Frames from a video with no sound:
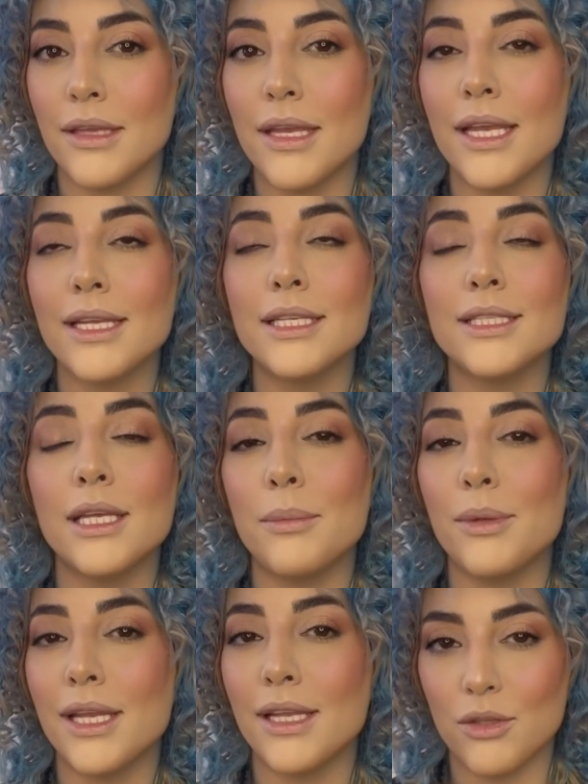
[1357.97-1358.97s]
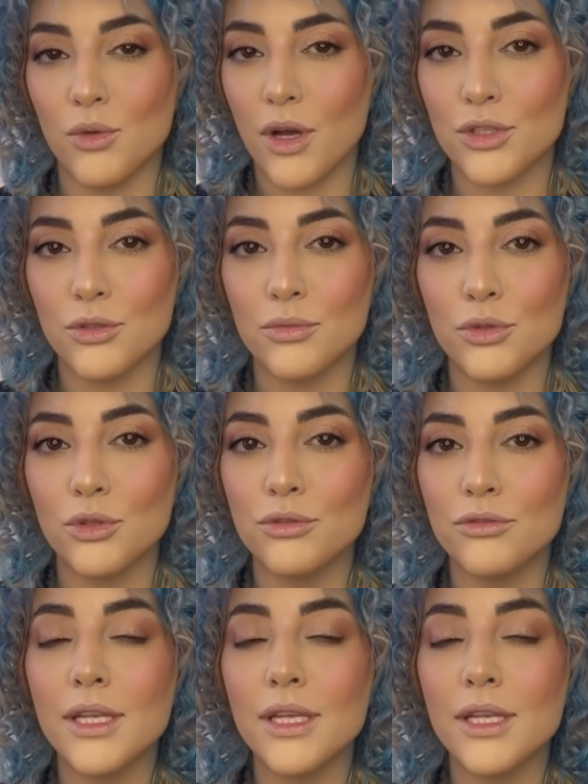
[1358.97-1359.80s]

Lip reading: It is completely waterproof